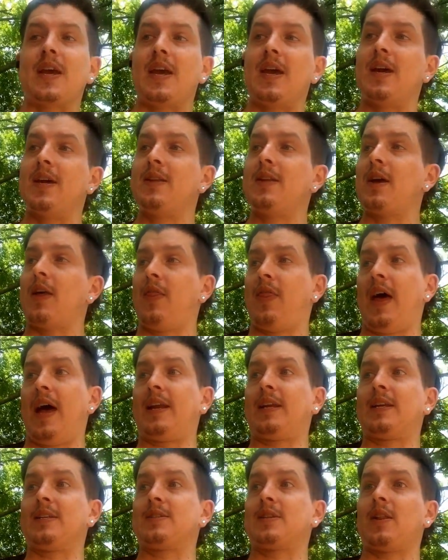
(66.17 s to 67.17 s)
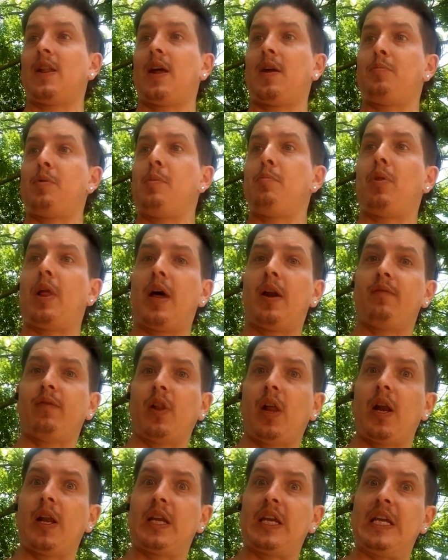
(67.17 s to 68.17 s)
And that gets a lot of people out of a
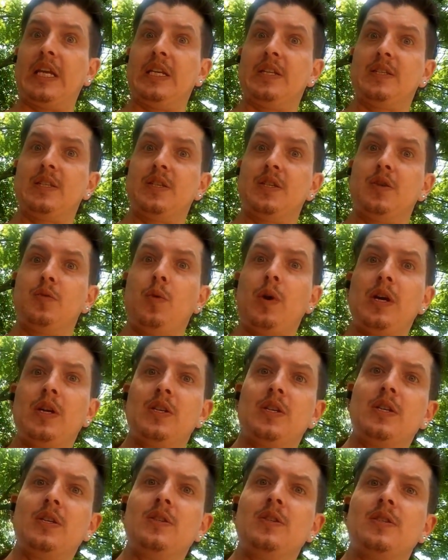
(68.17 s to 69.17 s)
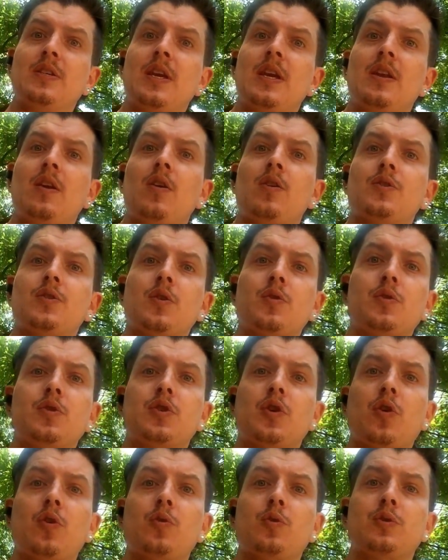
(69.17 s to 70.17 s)
lot of heated situations and also
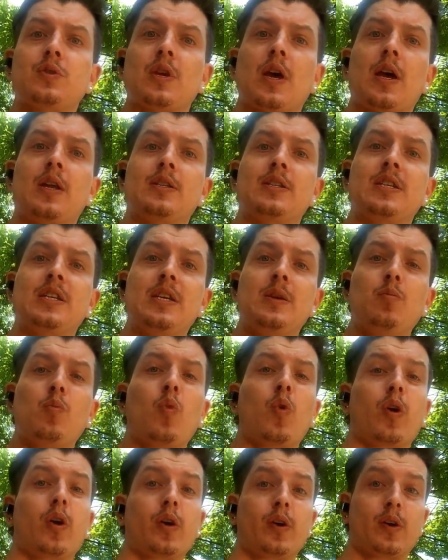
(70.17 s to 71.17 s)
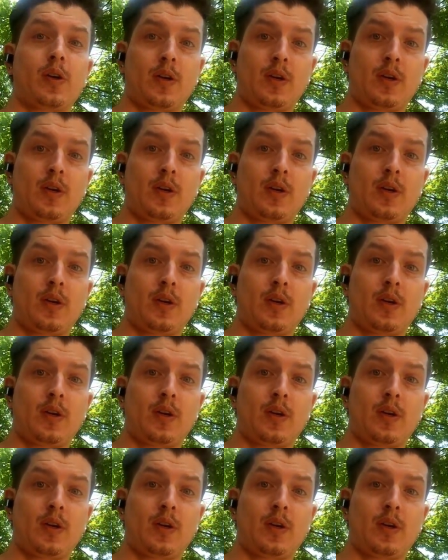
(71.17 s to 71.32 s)
shows teamwork.